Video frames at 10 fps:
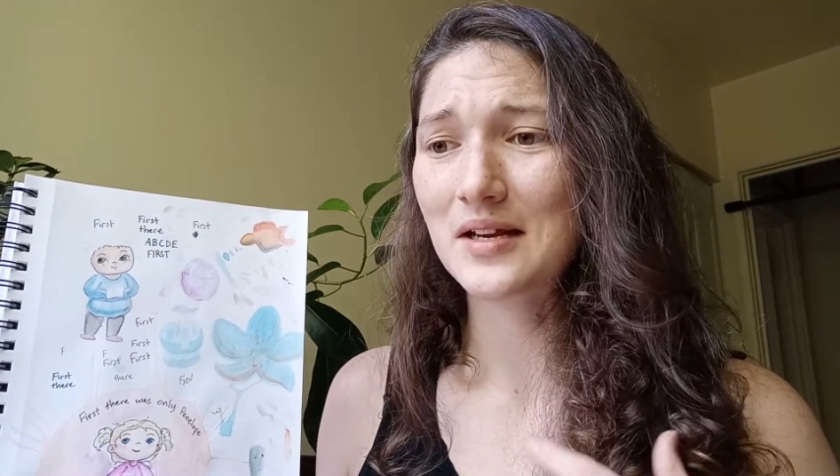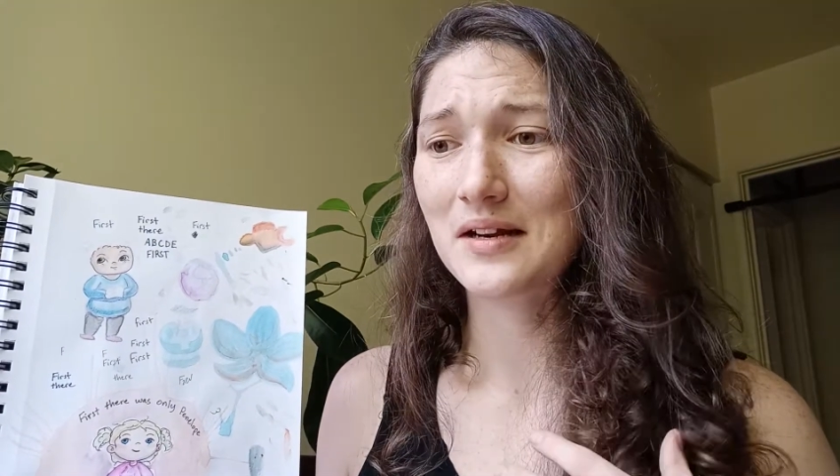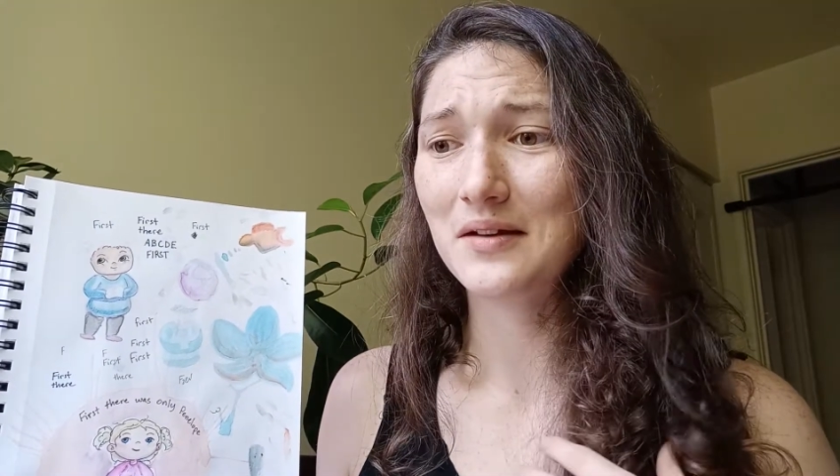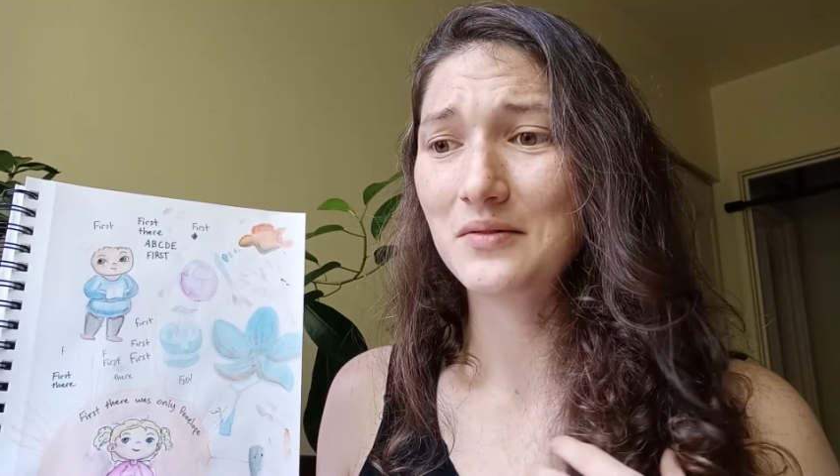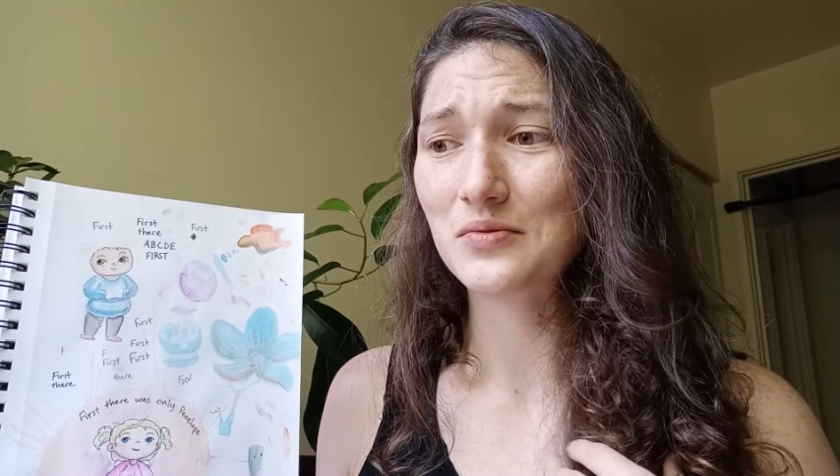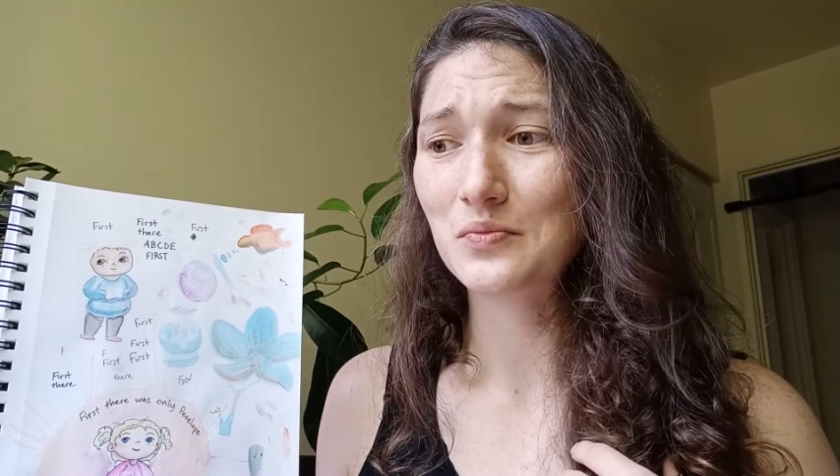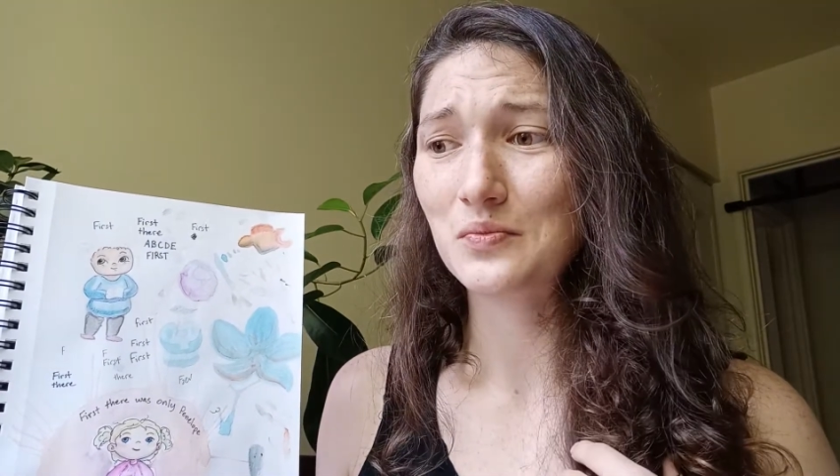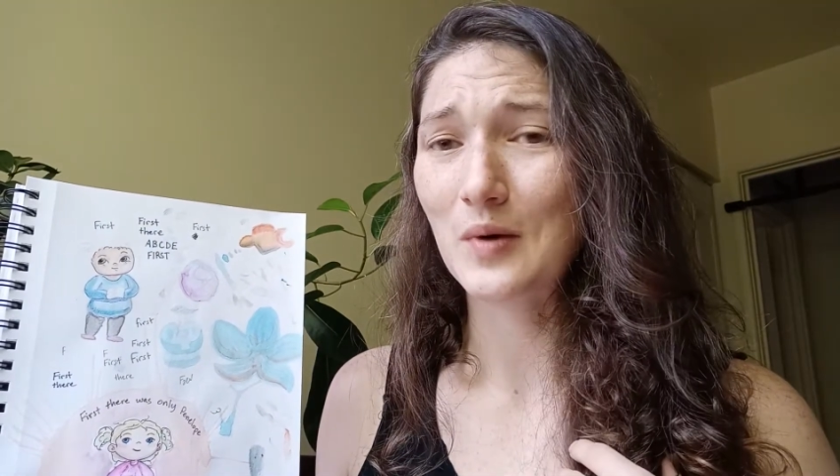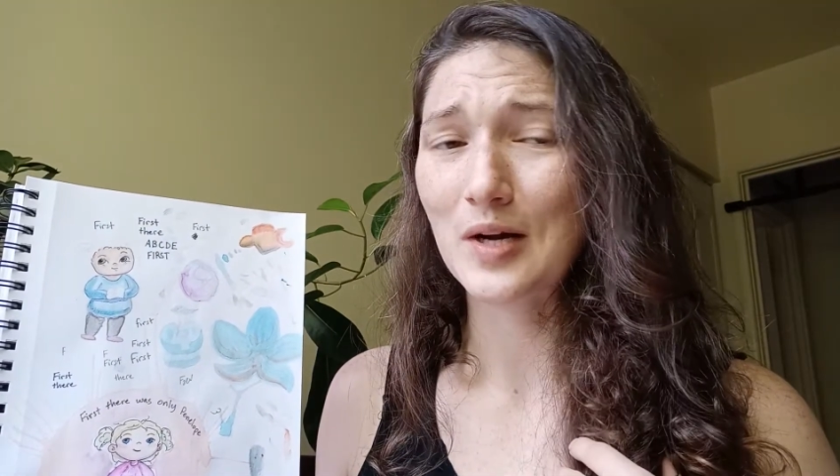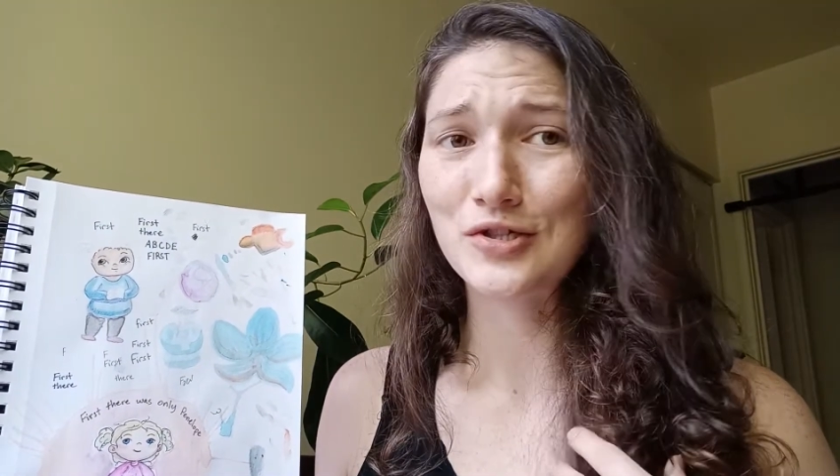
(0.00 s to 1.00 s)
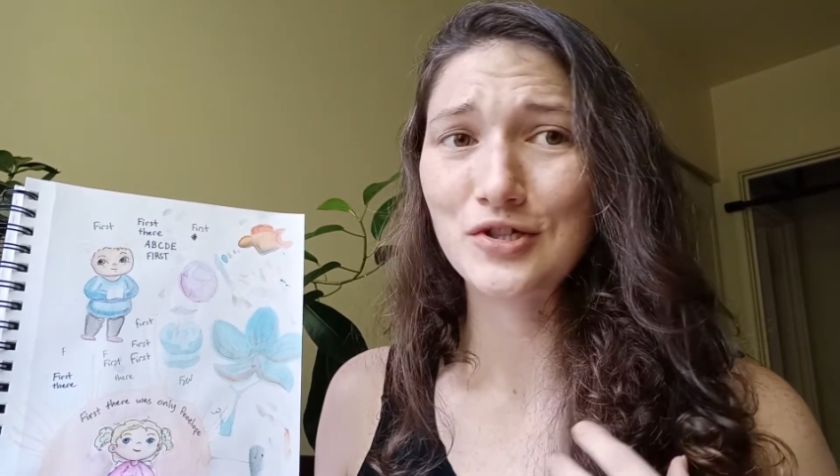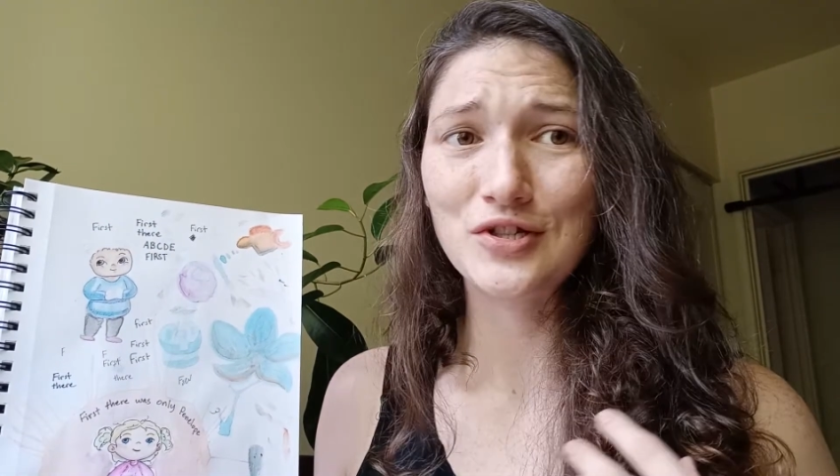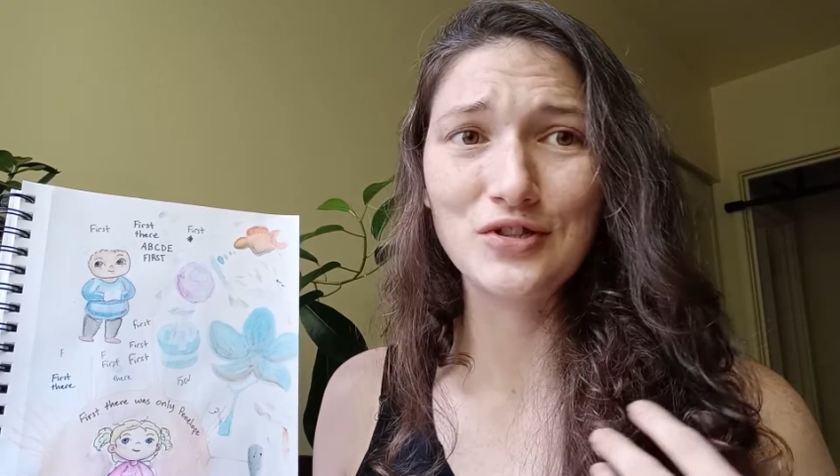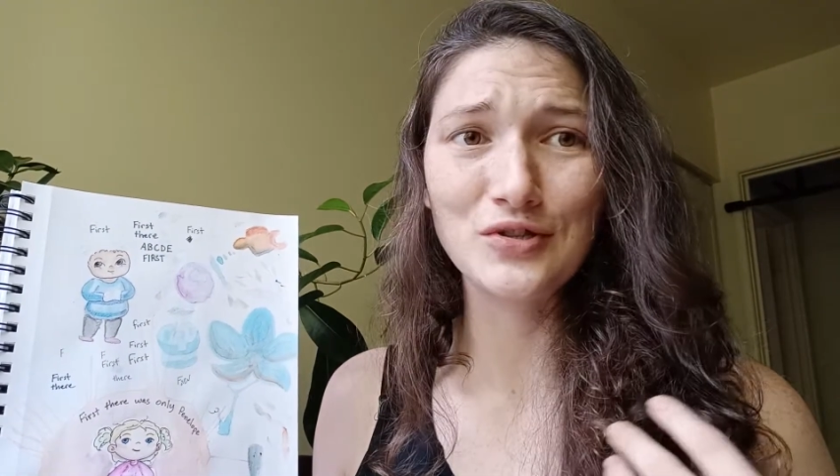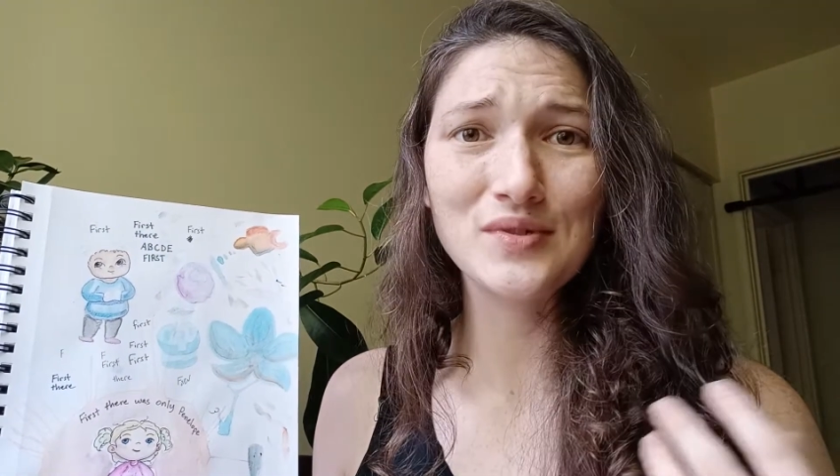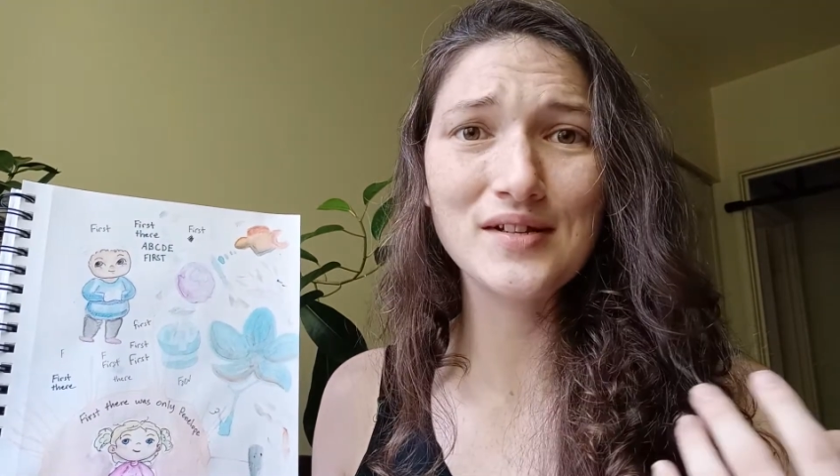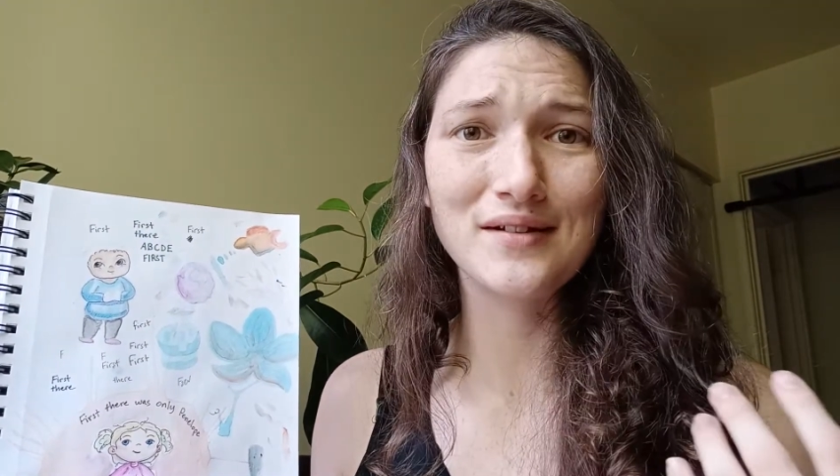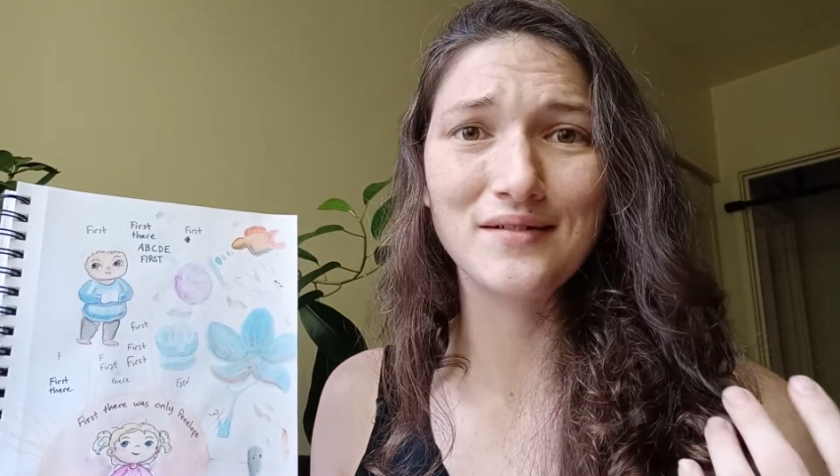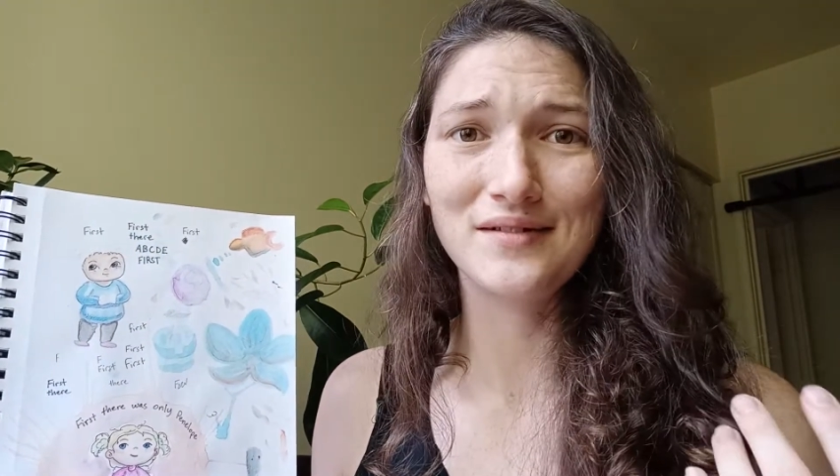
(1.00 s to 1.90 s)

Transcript: and I should use it,